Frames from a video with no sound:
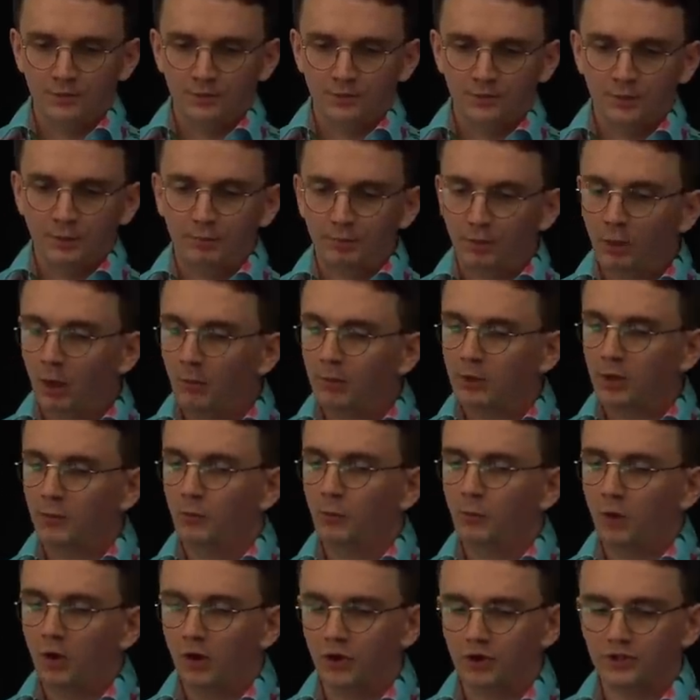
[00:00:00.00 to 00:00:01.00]
The problem
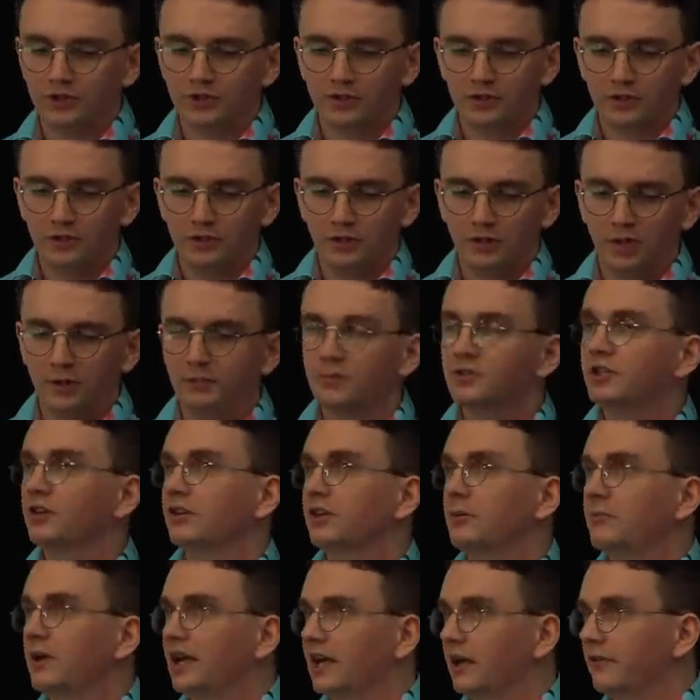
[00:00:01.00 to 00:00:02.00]
was, up till
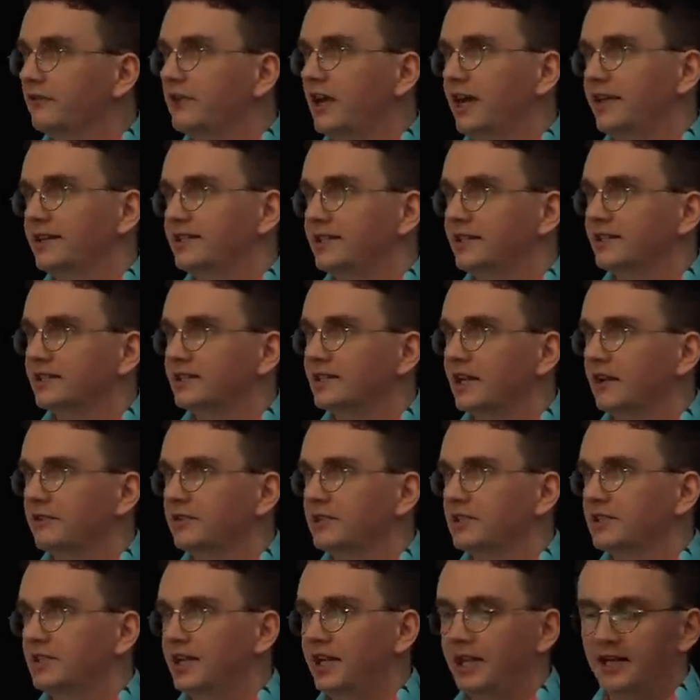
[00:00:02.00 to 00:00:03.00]
the middle of
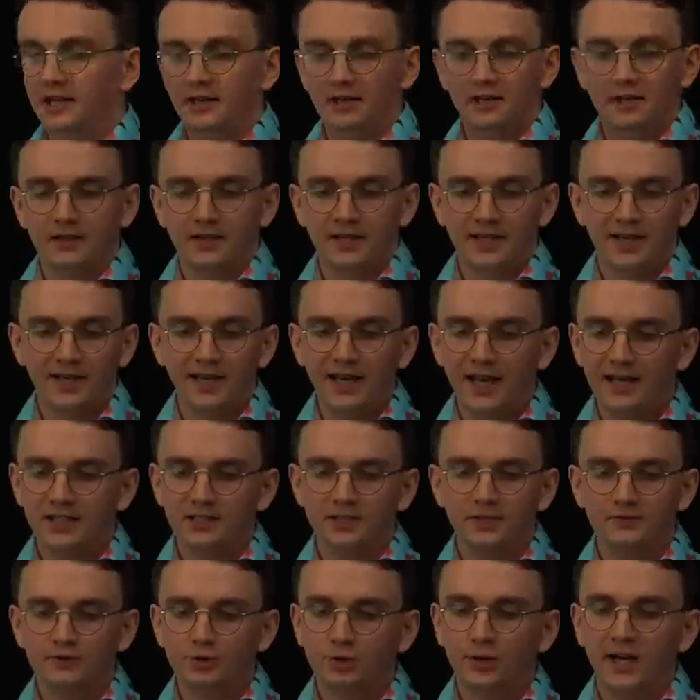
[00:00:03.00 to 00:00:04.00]
1917,
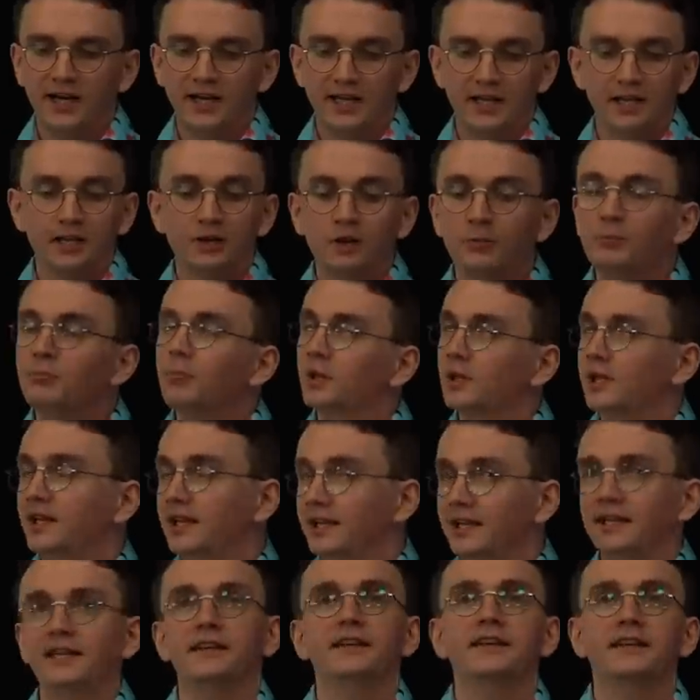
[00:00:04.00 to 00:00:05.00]
collective training
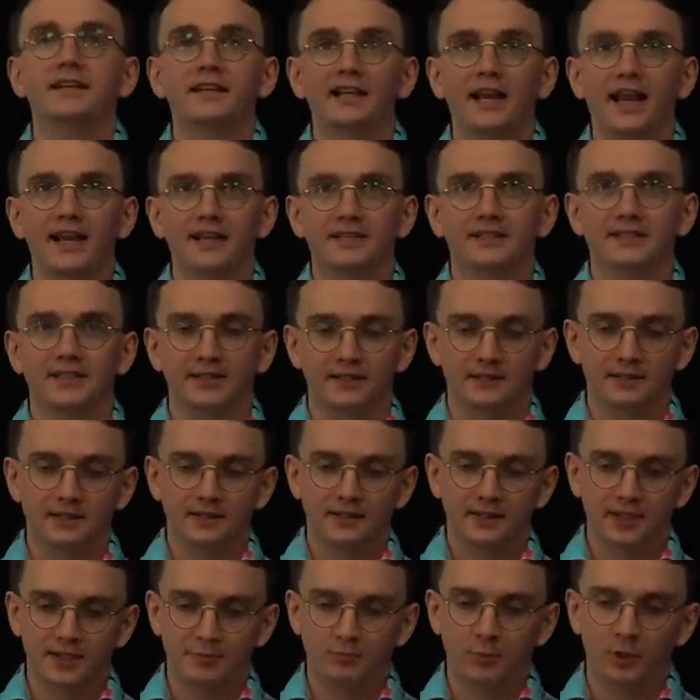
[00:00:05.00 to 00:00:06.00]
completely neglected
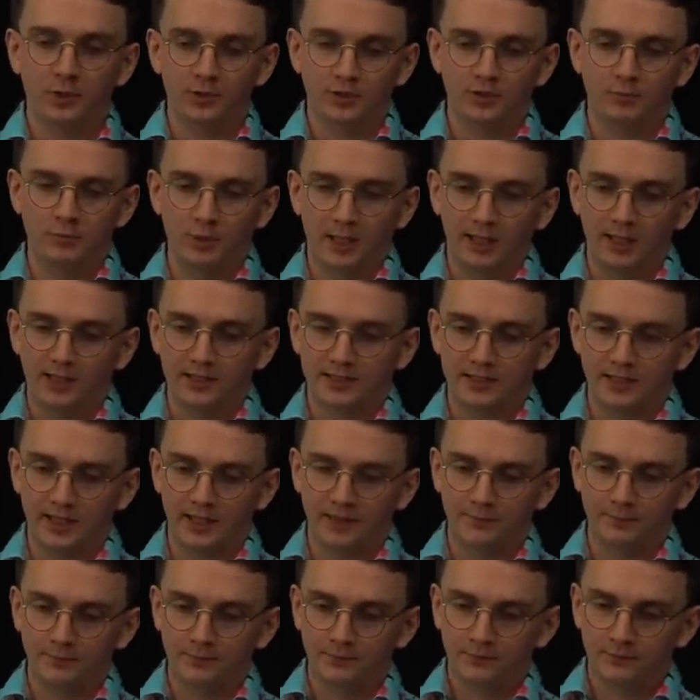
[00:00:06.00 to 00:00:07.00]
this possibility.
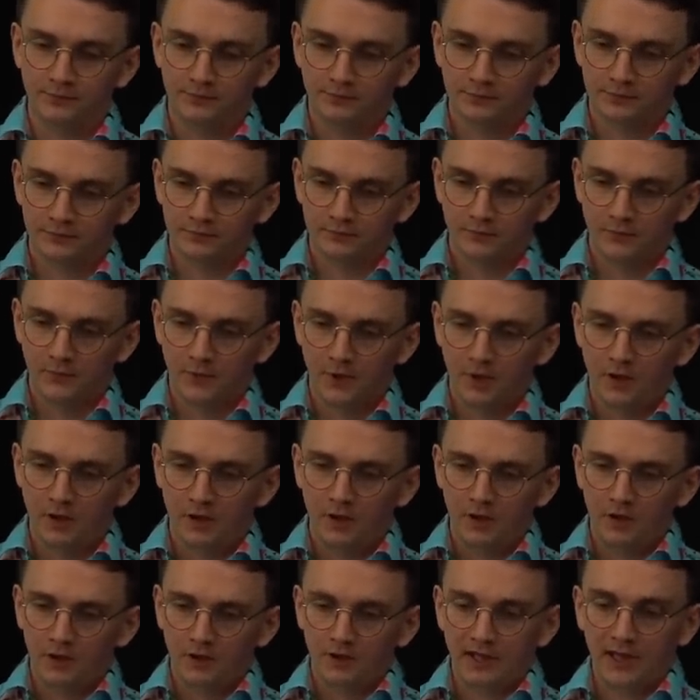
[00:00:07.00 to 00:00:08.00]

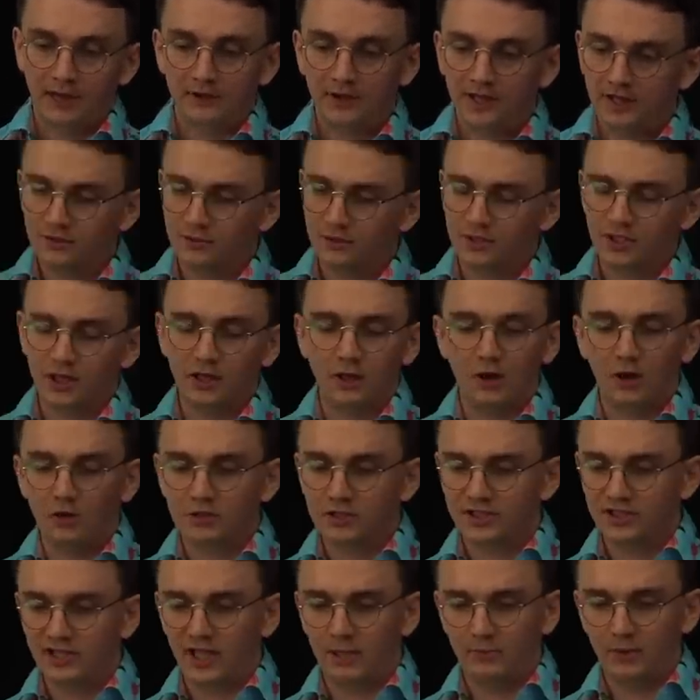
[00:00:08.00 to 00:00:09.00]
Now this was a long
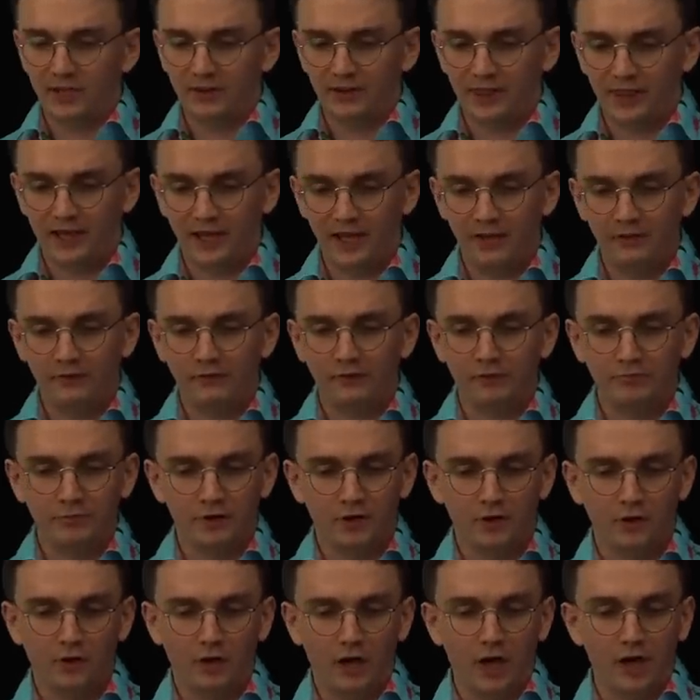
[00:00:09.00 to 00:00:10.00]
stemming thing from the
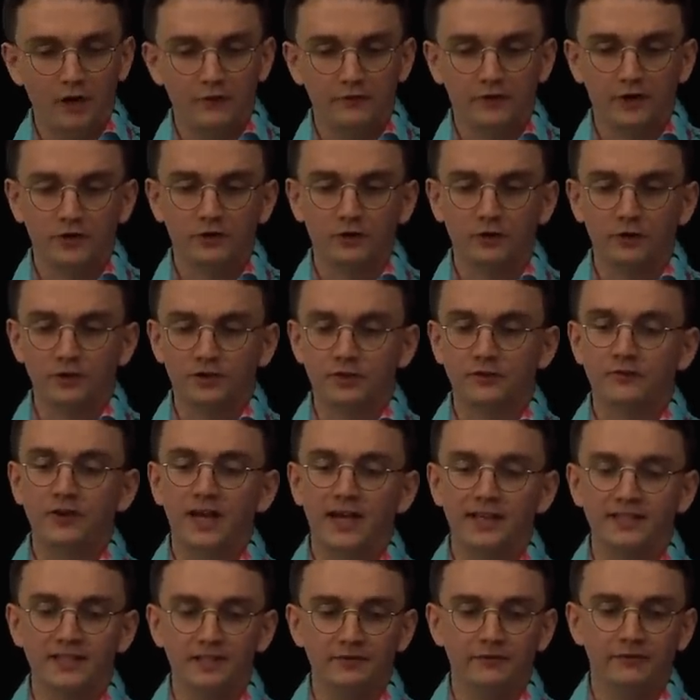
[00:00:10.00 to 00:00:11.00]
over course of
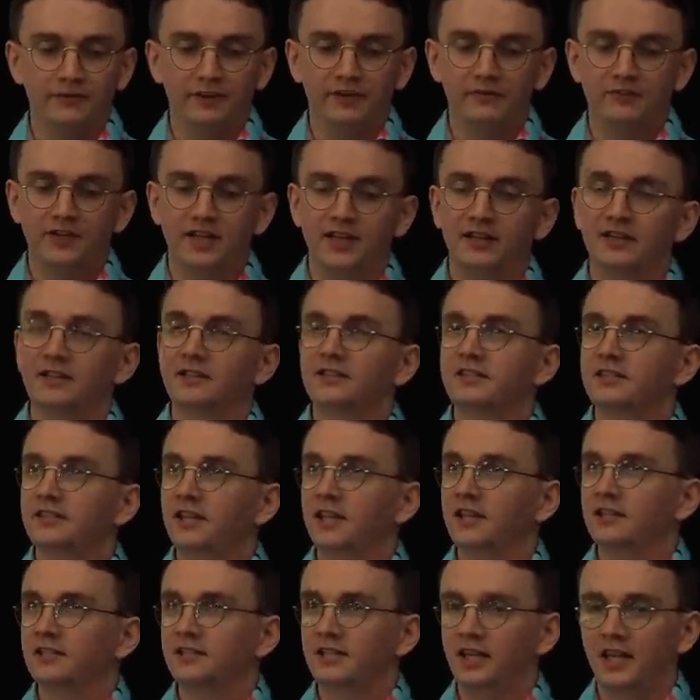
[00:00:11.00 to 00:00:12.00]
1915 and
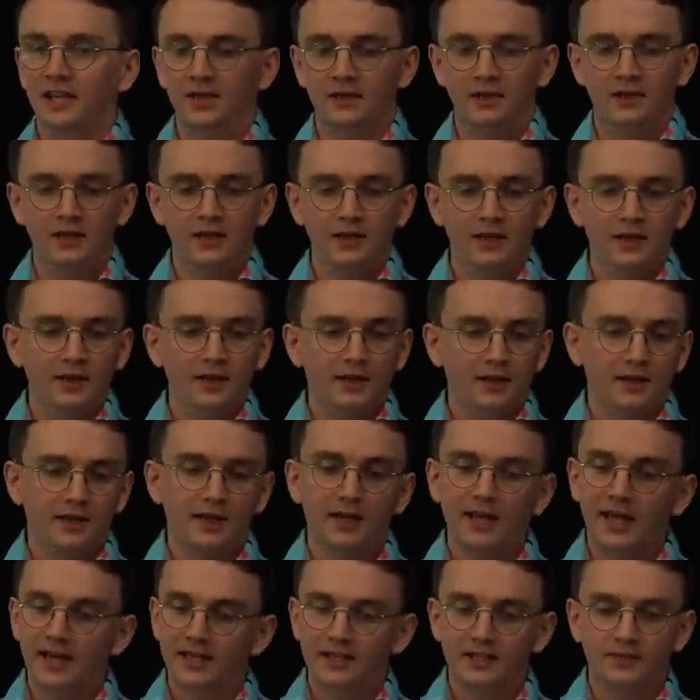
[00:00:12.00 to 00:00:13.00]
16.
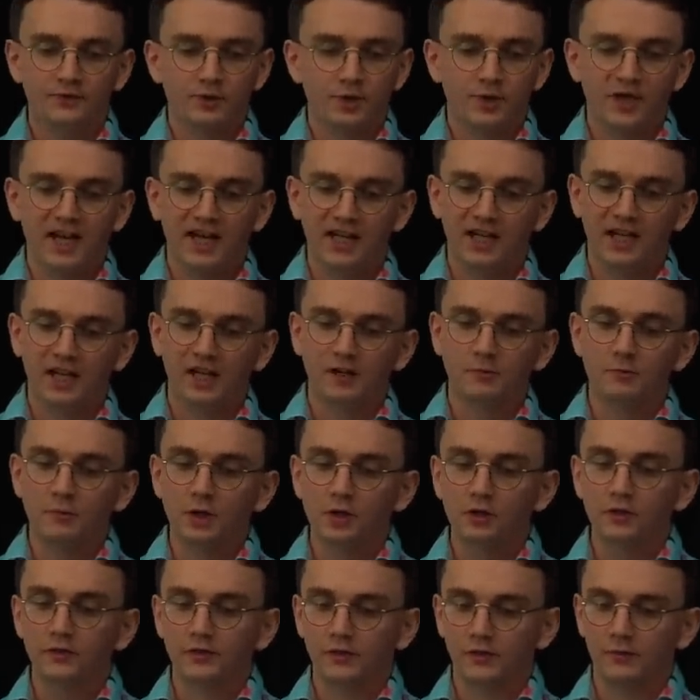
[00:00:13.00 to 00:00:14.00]
Collective training had
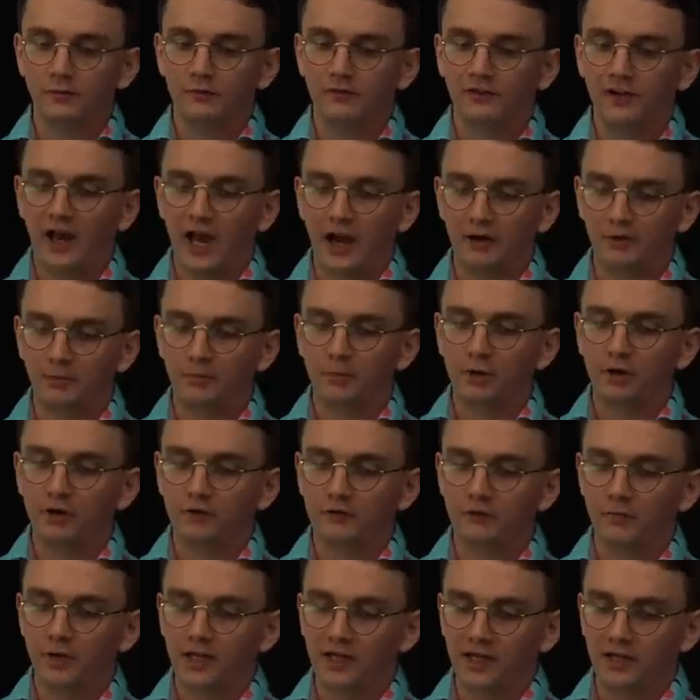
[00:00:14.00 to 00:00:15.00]
moved from fire and
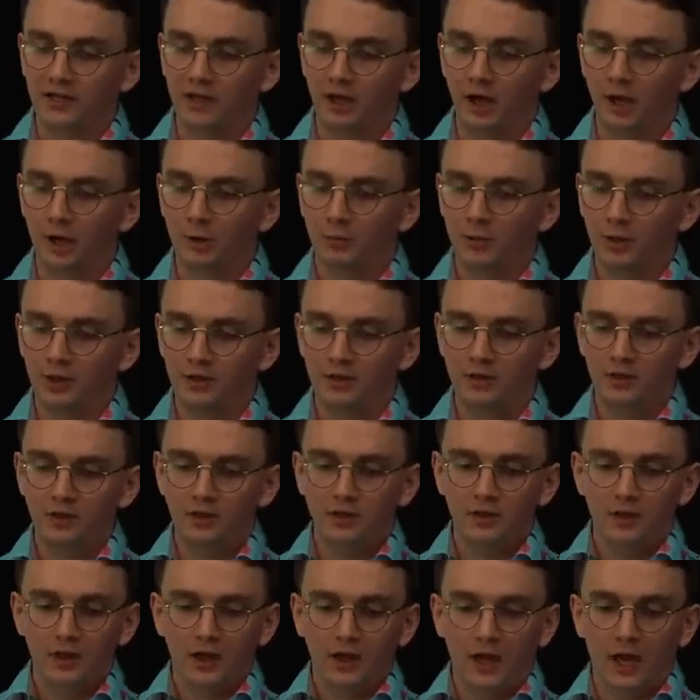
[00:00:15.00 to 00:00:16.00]
movement in the open
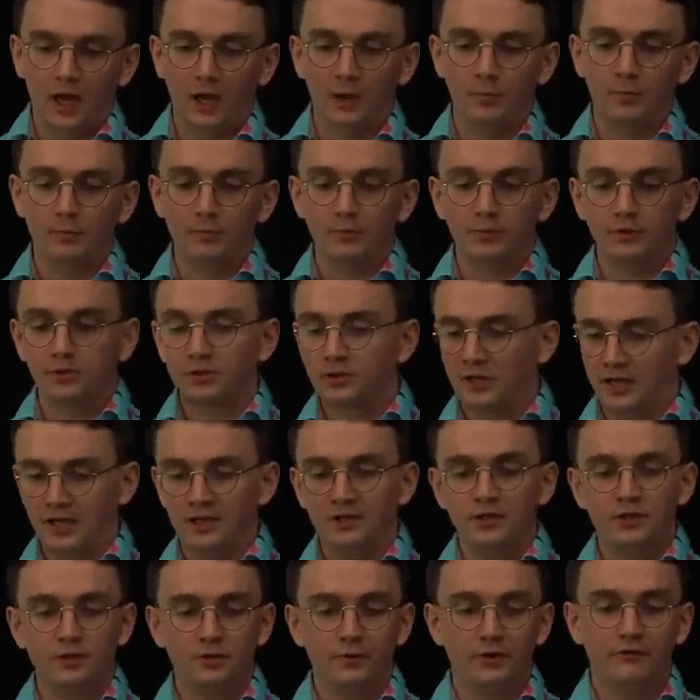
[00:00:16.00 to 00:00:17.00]
um,
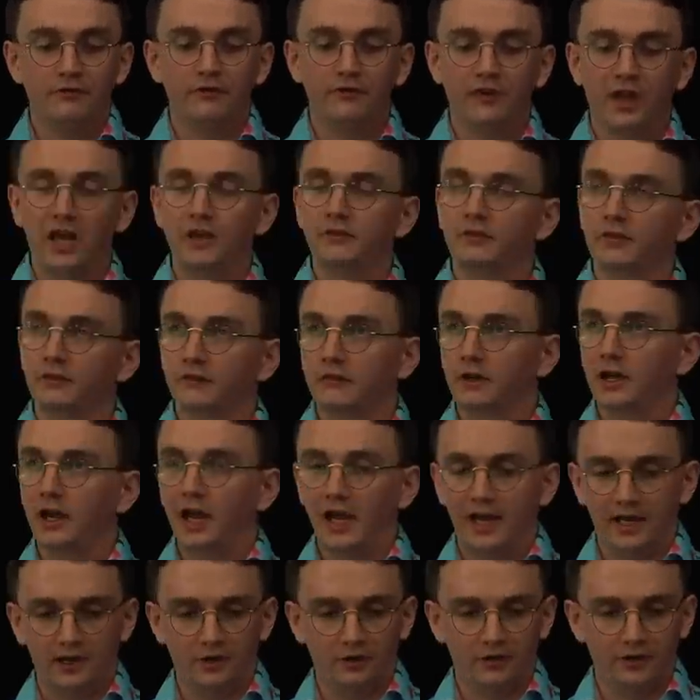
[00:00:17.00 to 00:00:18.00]
into in favour of
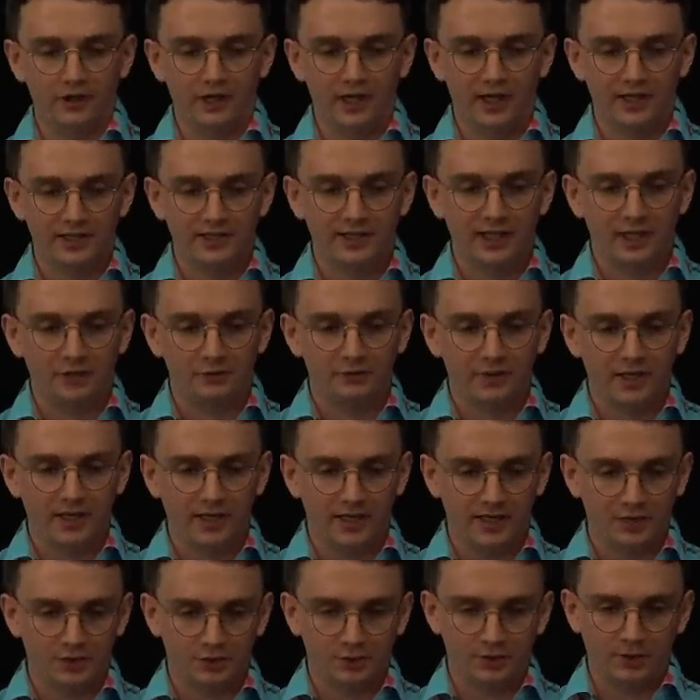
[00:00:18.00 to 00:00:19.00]
relying on the artillery
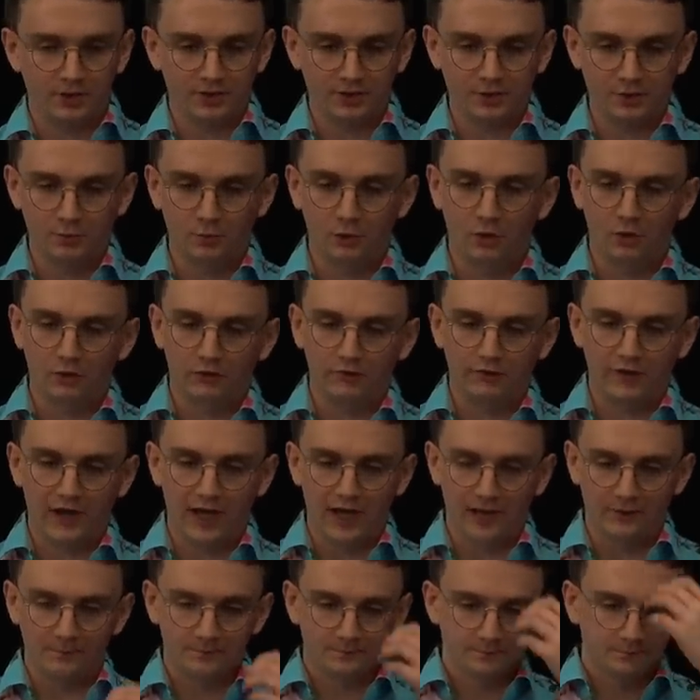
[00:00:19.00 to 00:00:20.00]
and trench
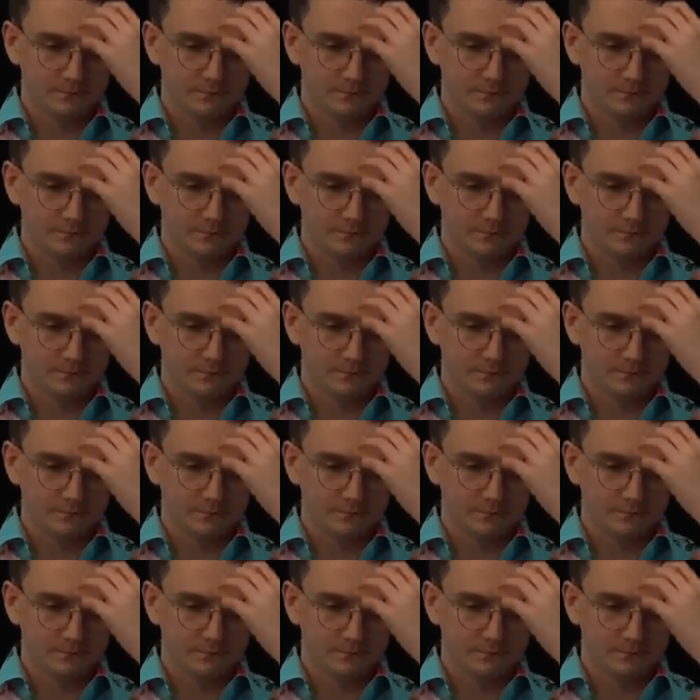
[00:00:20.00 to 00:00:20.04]
warfare.